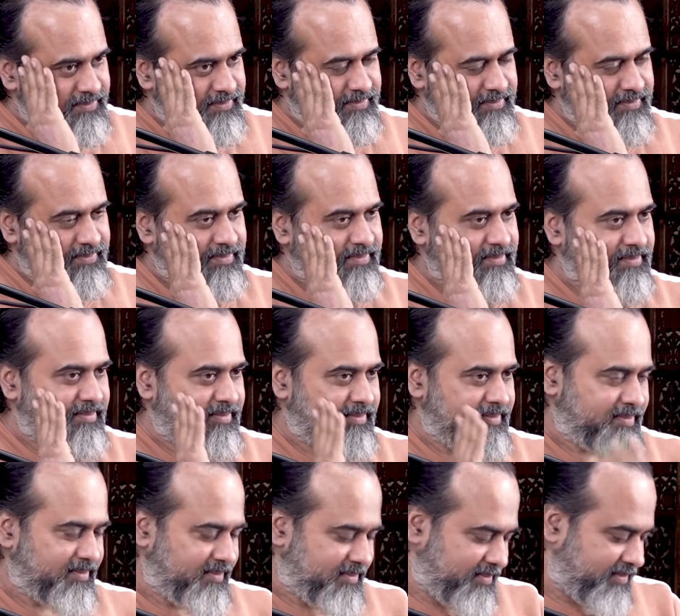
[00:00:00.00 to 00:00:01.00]

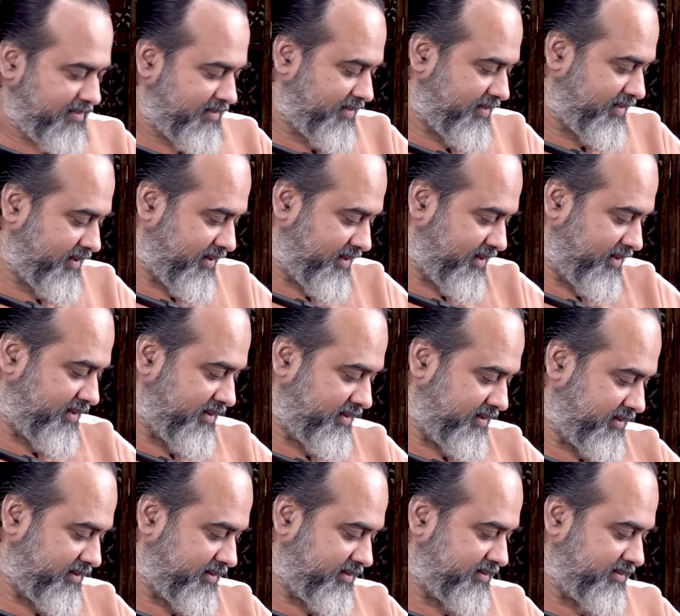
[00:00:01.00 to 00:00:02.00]

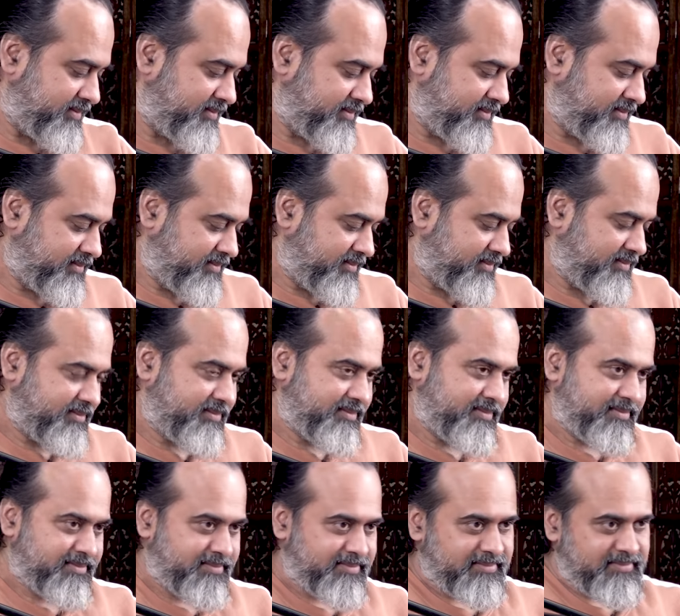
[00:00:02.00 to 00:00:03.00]

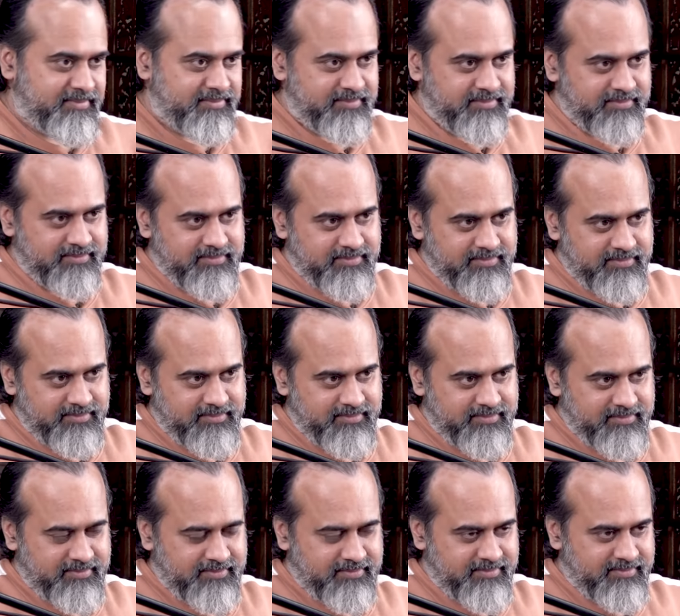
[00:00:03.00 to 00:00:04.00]

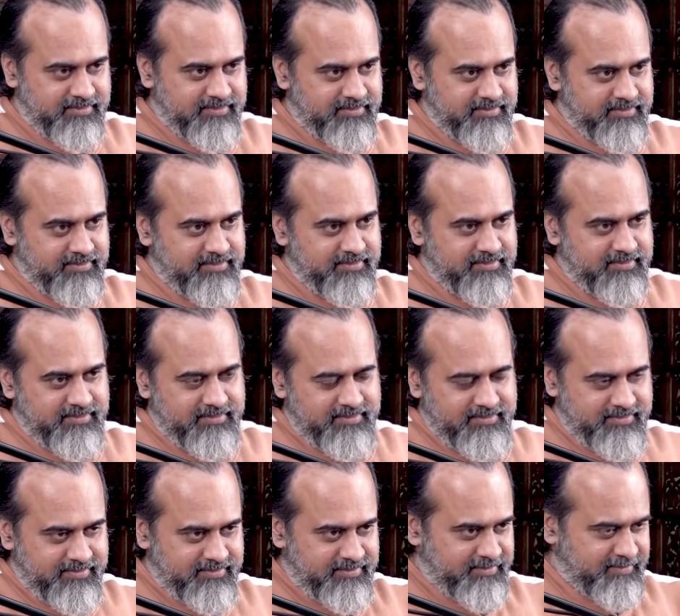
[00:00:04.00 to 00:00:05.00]

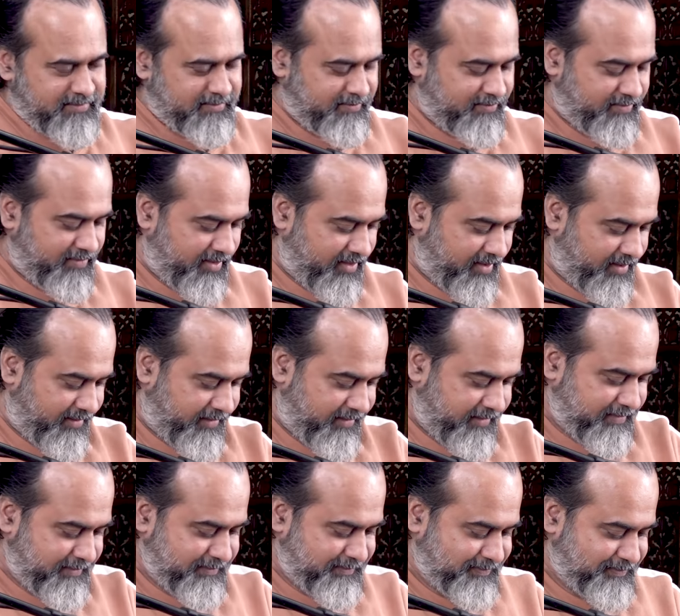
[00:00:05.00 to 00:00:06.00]

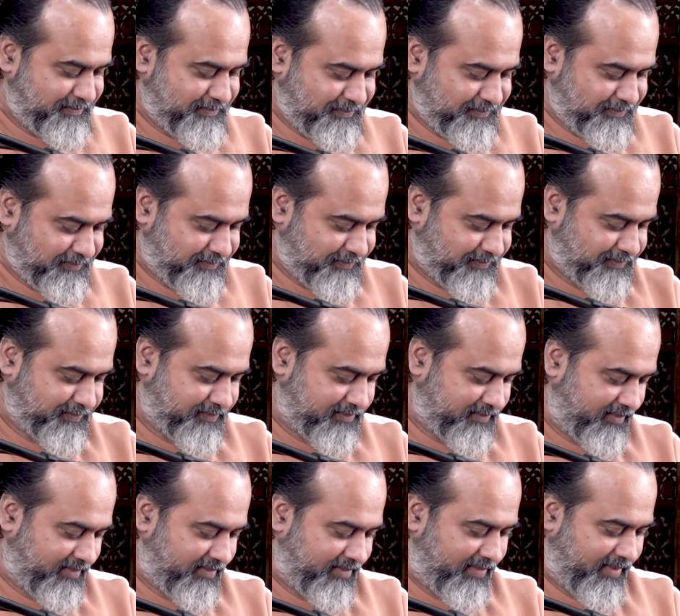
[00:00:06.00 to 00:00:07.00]

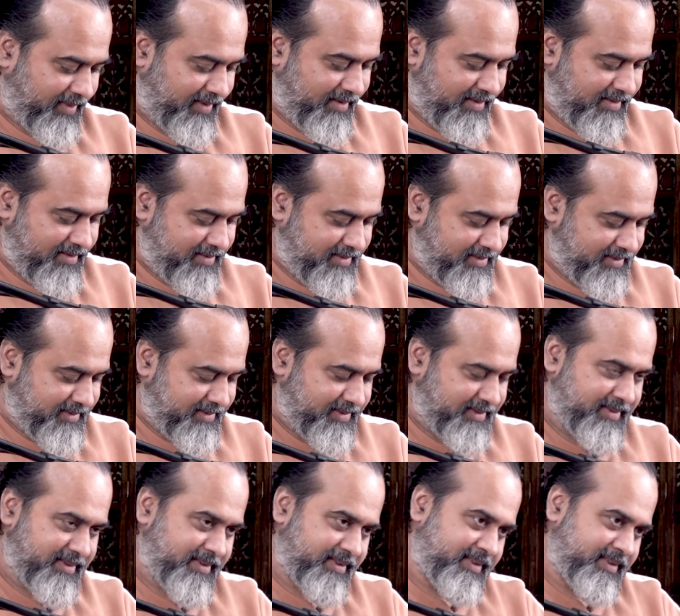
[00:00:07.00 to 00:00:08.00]
This person isn't speaking.